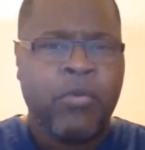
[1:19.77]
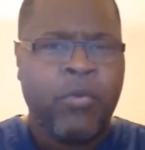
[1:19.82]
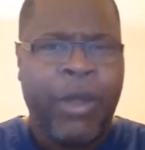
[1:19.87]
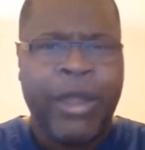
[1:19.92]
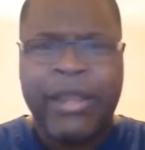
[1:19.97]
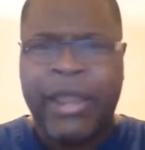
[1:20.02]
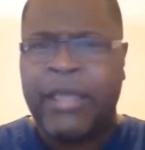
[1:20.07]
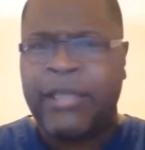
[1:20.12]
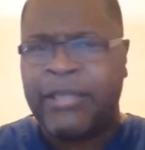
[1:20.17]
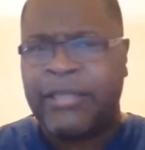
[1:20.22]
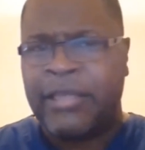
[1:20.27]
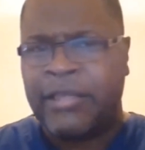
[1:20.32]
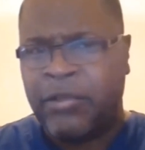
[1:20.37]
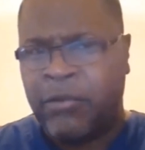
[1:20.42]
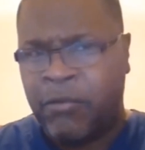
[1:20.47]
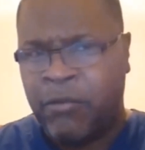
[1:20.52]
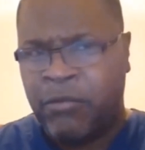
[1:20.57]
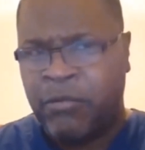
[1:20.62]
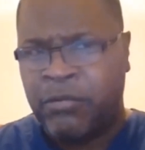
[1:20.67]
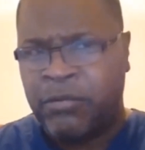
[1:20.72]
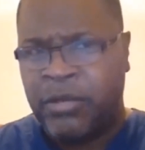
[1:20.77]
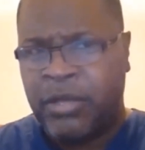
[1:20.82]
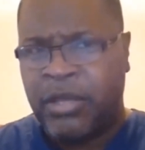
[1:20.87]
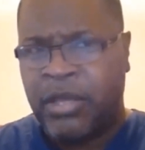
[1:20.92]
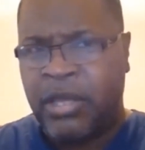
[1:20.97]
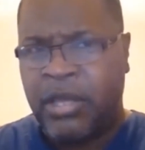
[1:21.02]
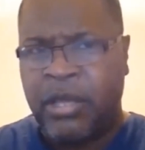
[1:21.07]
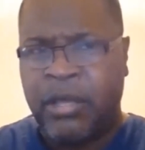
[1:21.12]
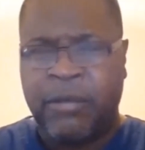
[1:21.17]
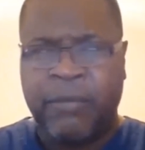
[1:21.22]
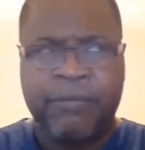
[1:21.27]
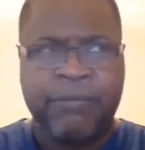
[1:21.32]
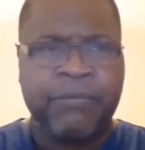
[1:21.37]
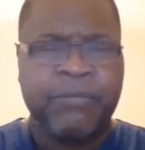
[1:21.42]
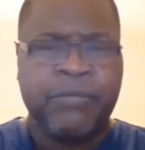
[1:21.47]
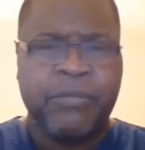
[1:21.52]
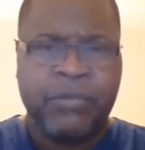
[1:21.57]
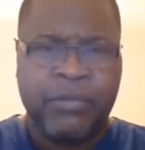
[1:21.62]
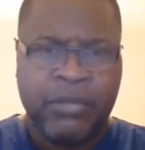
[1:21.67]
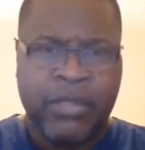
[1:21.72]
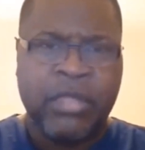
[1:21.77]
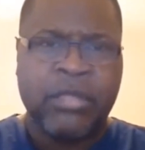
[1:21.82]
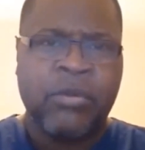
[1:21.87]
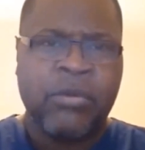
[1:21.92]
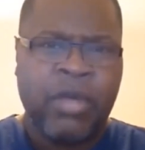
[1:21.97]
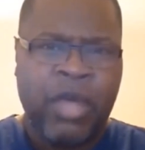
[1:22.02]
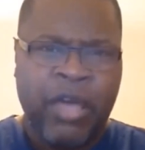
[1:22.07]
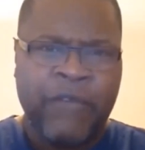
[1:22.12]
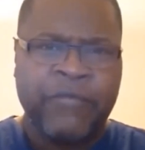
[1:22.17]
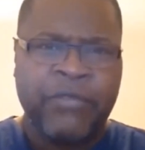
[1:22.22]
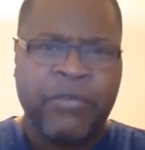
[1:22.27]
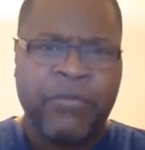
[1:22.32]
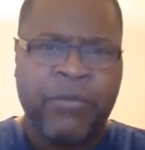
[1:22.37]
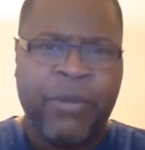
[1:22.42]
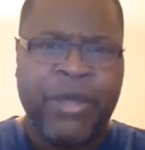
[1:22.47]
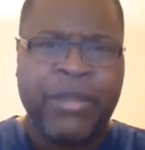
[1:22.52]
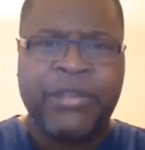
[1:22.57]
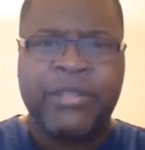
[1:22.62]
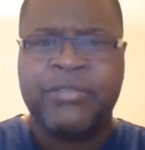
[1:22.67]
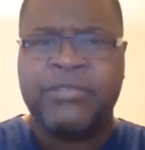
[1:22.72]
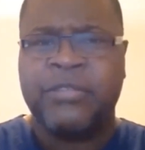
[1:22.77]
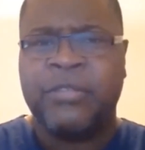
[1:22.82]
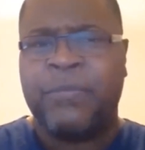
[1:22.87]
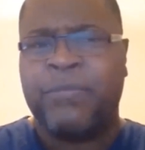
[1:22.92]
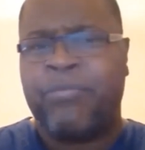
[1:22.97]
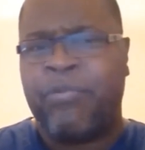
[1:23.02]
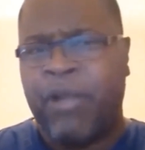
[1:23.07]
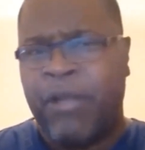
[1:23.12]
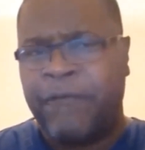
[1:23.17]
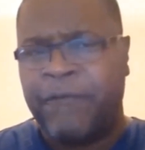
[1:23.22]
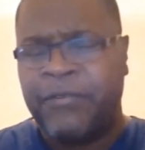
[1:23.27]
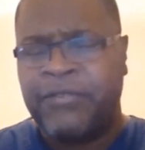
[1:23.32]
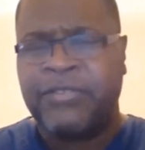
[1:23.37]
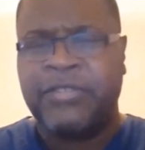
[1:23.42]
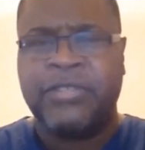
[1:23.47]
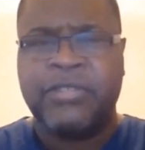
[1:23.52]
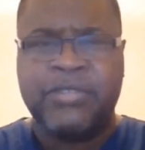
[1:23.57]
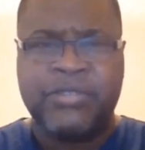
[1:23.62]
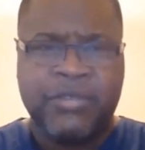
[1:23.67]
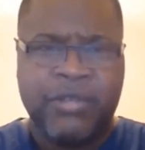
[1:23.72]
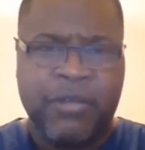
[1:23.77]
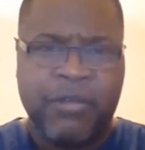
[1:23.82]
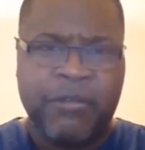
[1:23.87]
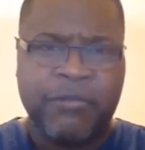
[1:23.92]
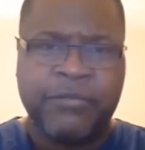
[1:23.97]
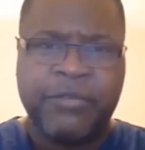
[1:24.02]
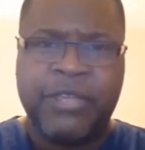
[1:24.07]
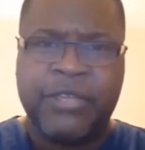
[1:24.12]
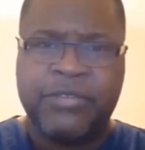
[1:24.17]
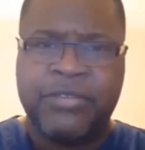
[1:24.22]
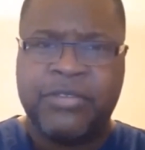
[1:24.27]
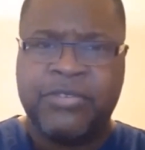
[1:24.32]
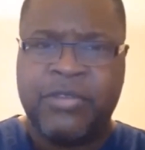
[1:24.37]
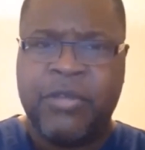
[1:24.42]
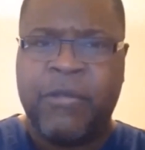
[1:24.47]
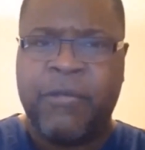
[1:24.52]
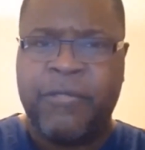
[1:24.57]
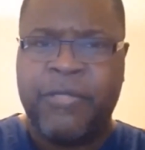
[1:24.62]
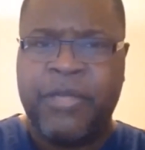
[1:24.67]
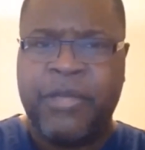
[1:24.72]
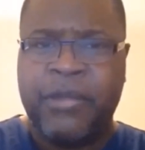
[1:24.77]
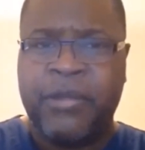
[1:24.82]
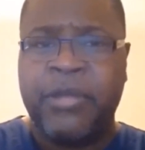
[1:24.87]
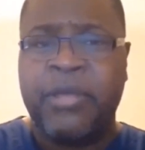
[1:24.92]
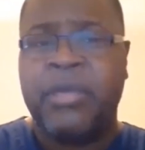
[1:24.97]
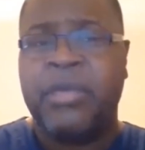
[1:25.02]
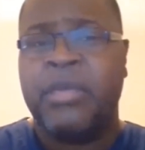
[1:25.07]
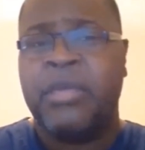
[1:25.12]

right out of that old um, the old covenant writings of the prophets and the Psalms, because it's all there.